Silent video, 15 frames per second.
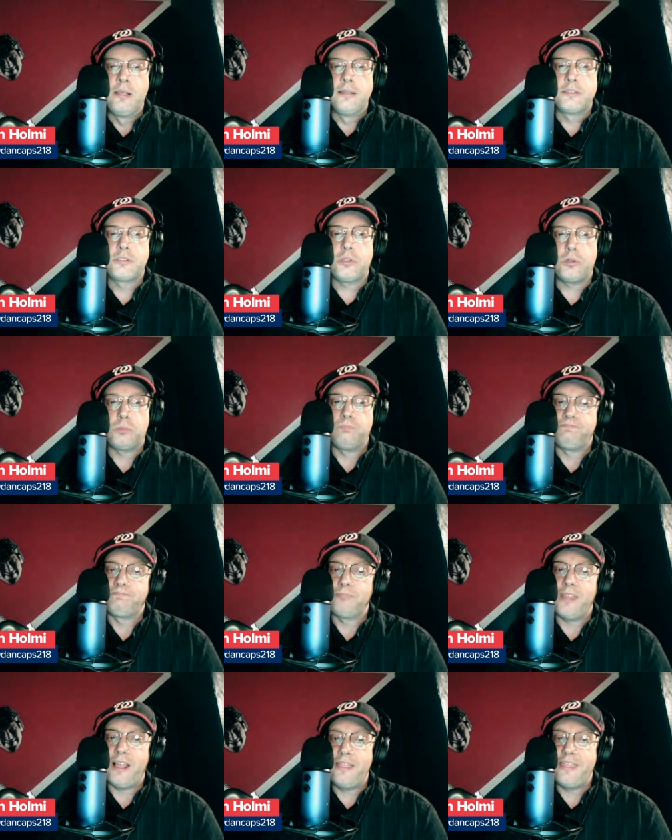So
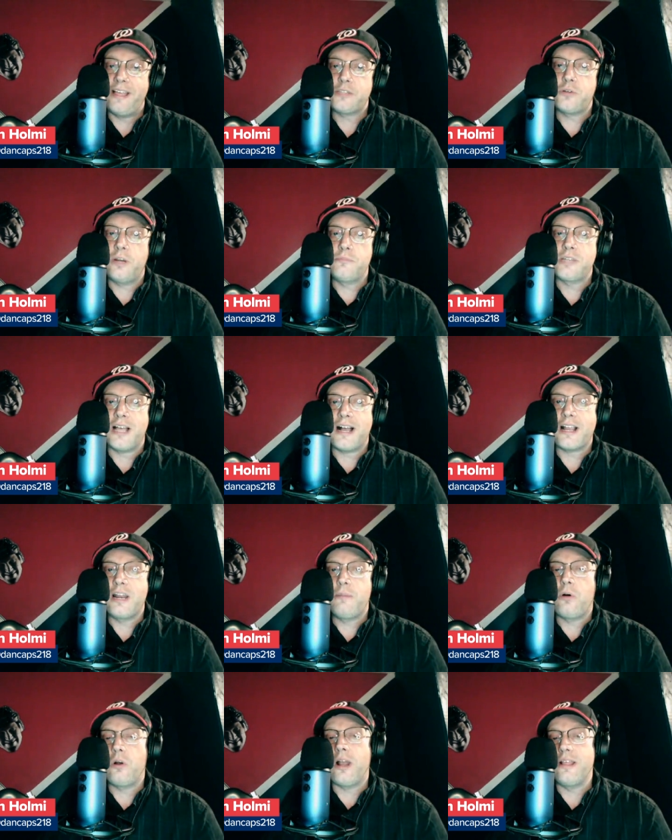that's what I'm talking
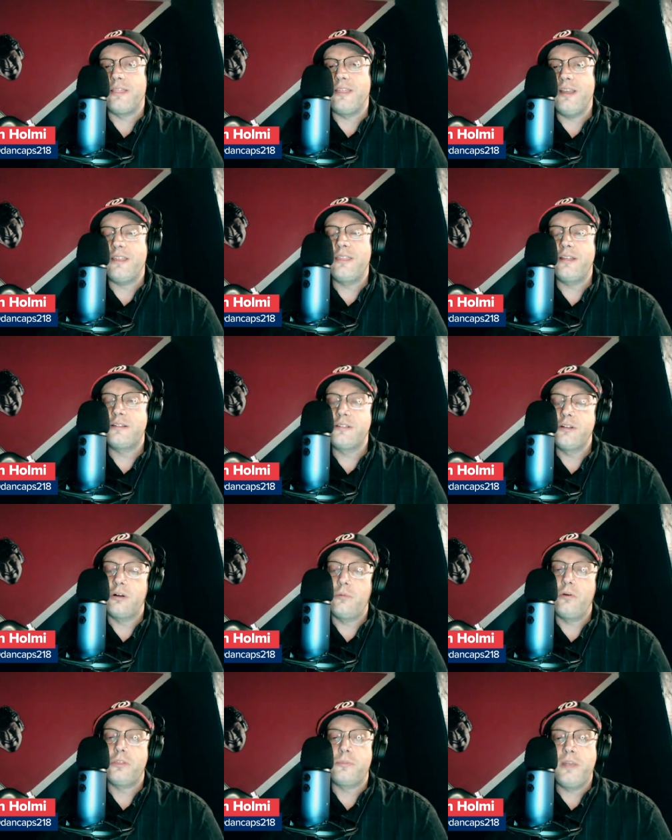about. I think that,
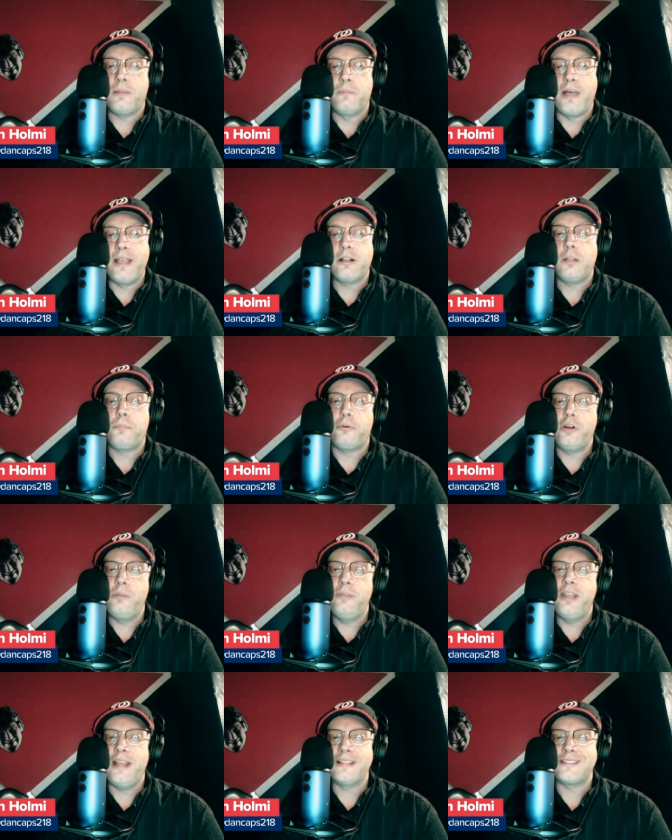with McMichael, put
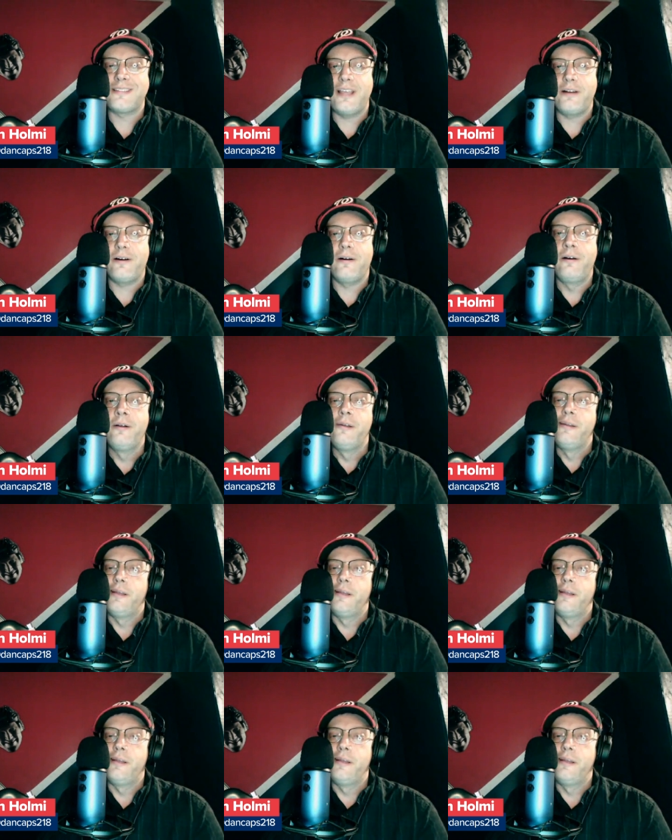him in at center.